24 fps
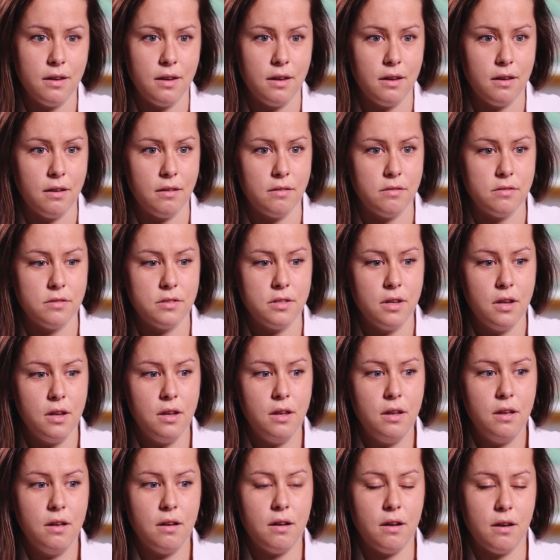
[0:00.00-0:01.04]
and
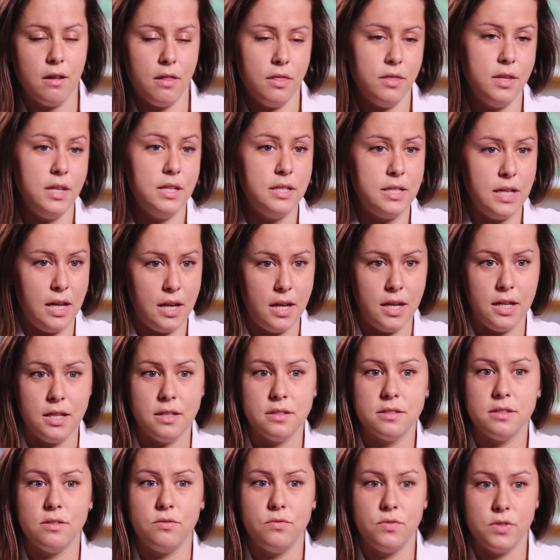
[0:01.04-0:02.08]
uh, the
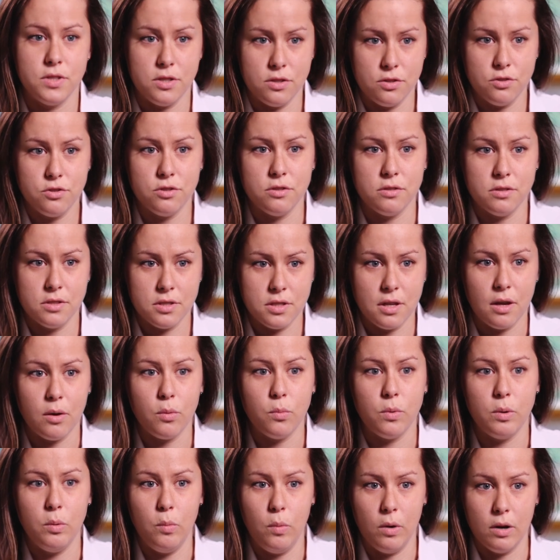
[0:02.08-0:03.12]
attendings and physicians
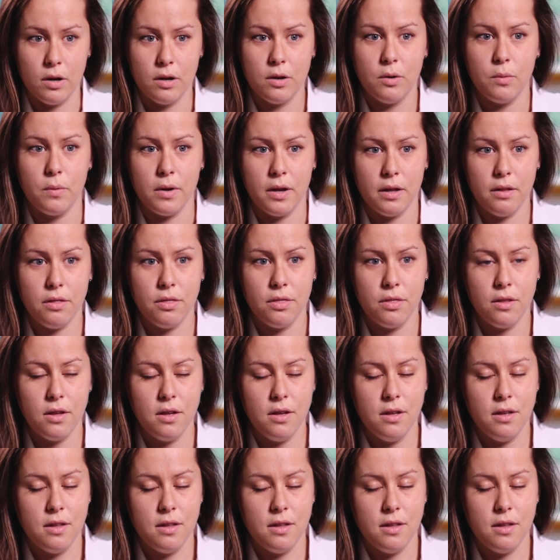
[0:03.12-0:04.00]
that we work with.